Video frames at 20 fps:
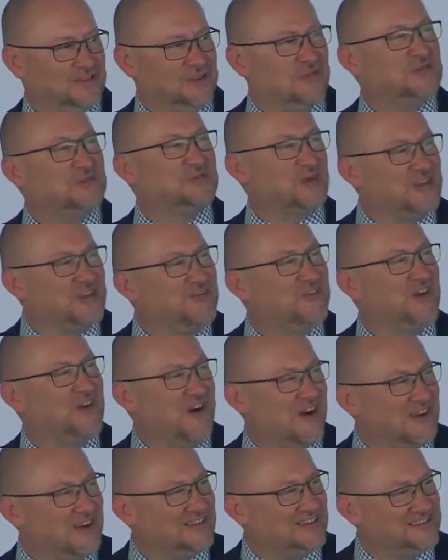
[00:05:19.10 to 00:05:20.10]
Show us what you've
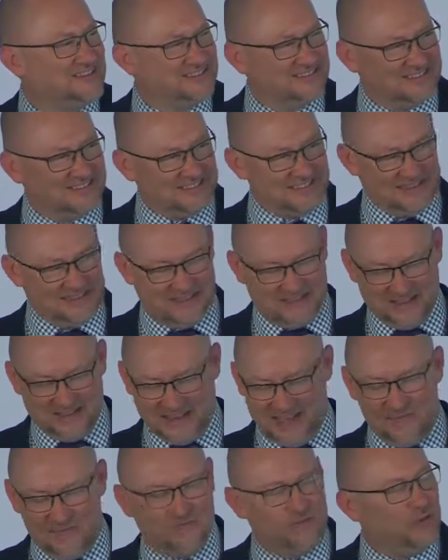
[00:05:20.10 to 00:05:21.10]
got.
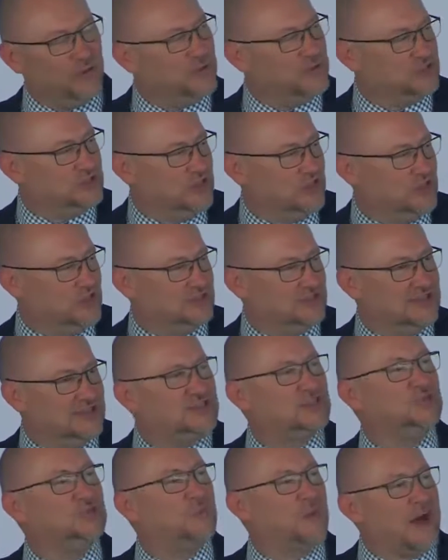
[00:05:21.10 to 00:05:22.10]
Influence others,
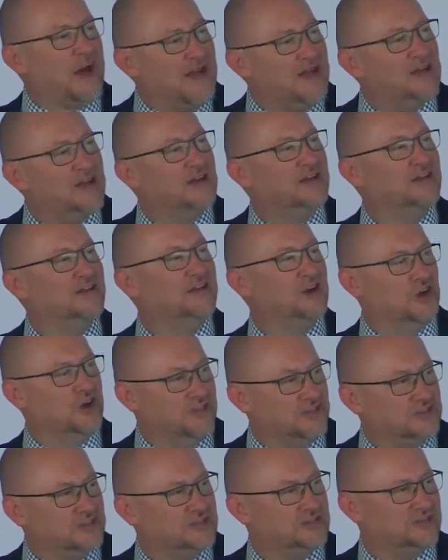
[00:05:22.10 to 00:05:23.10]
inspire
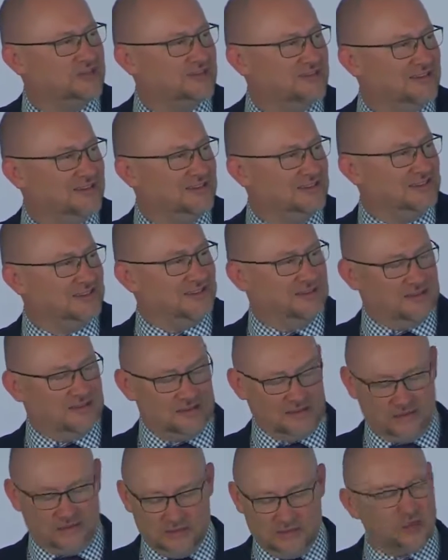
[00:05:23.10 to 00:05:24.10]
others.
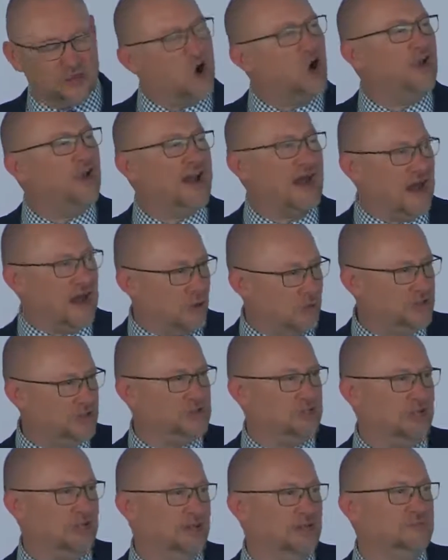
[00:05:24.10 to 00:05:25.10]
Not on our
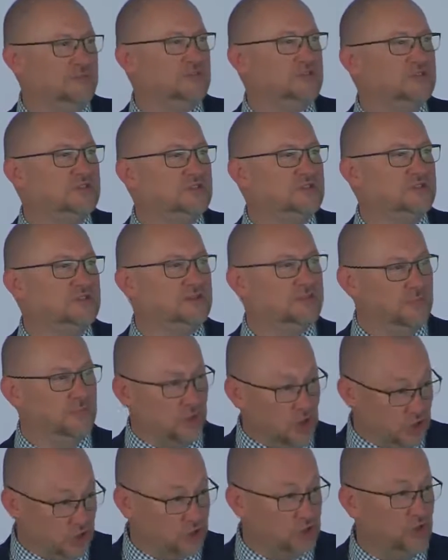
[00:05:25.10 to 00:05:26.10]
terms,
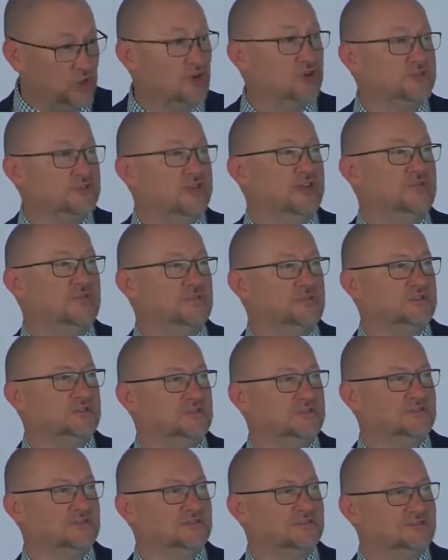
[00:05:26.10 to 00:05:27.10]
but on your
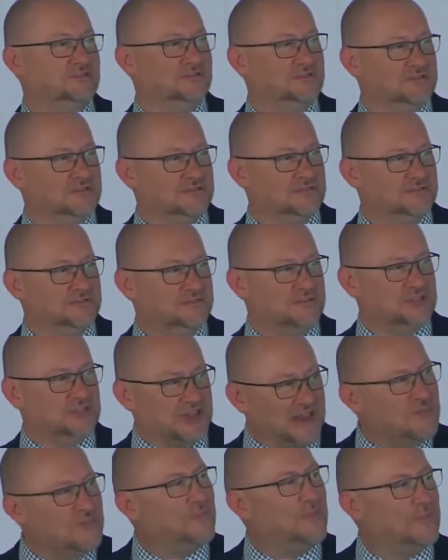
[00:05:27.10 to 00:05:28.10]
terms.
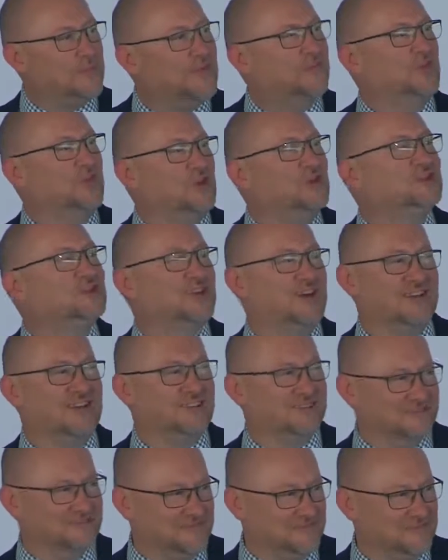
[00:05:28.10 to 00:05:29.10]
Shape the future.
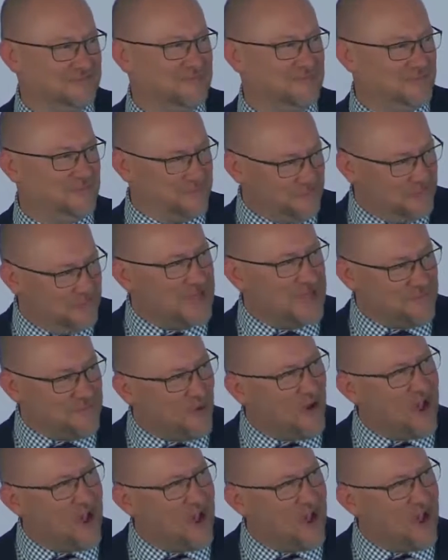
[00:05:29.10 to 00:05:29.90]
Be